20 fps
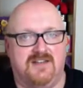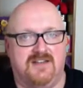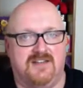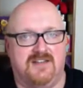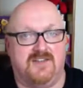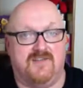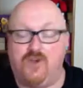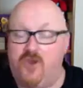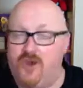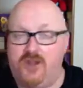
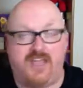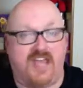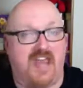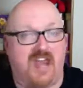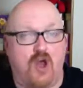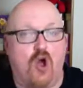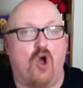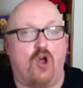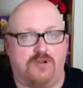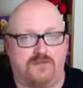You've got to
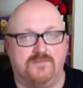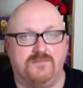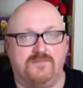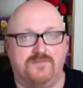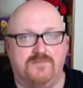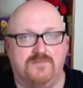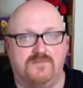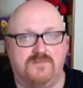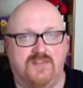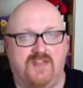get on.
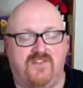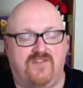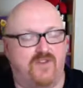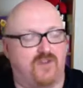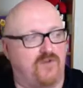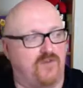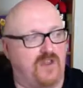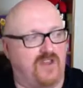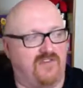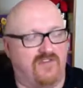If
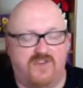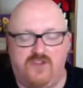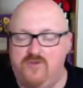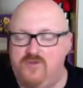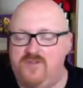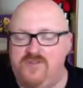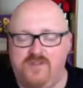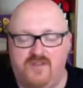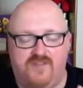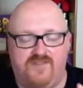
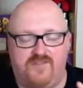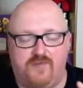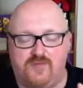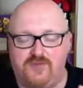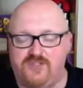the